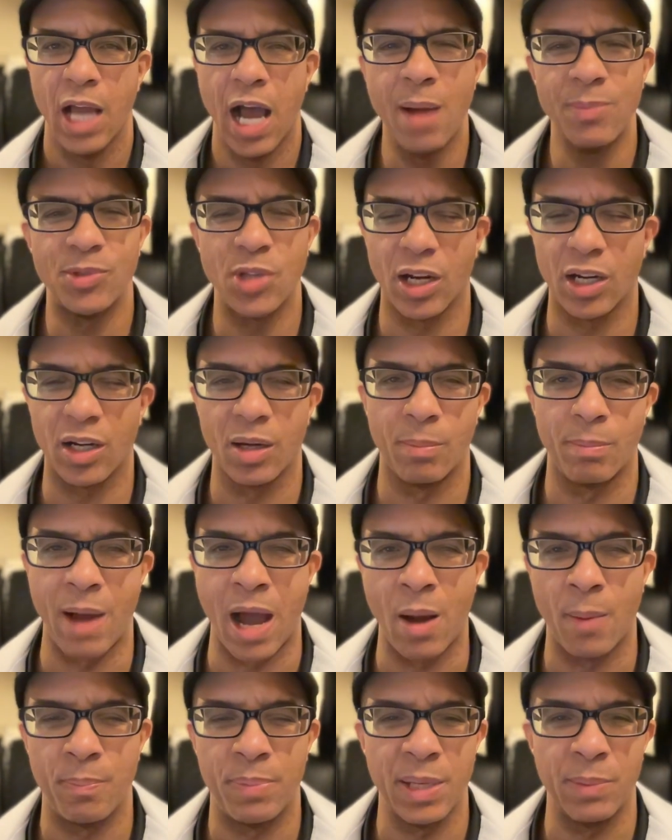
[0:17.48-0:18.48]
I'm talking
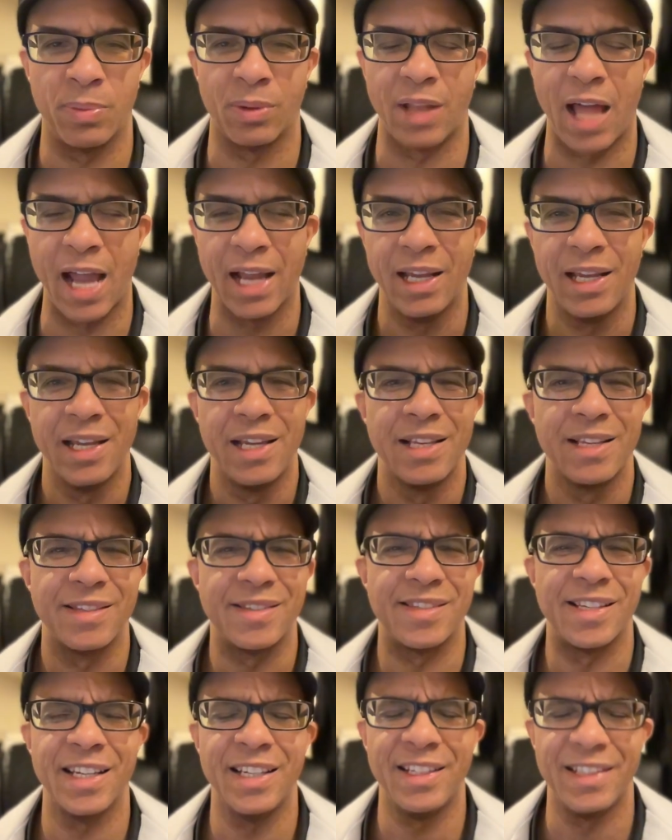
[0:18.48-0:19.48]
about people like
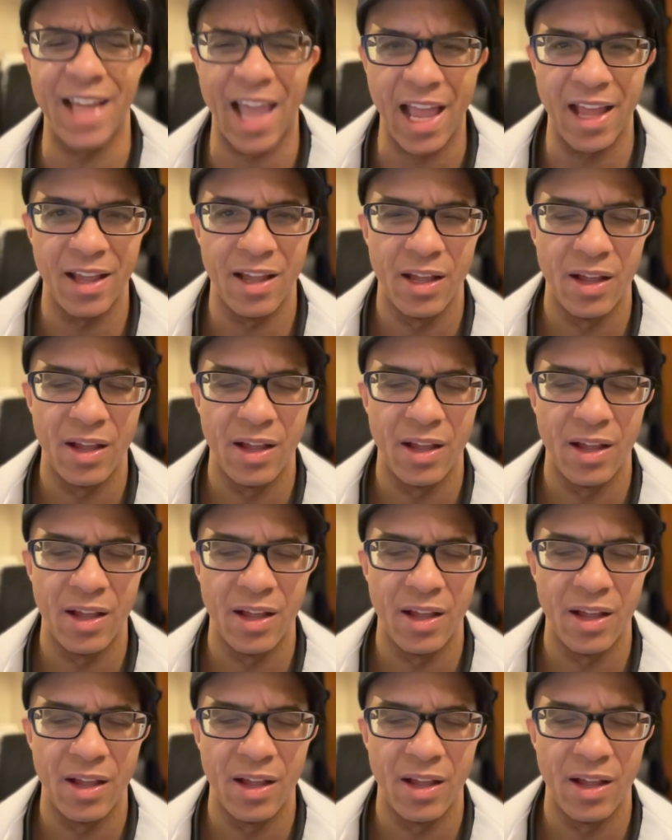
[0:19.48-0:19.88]
CNET,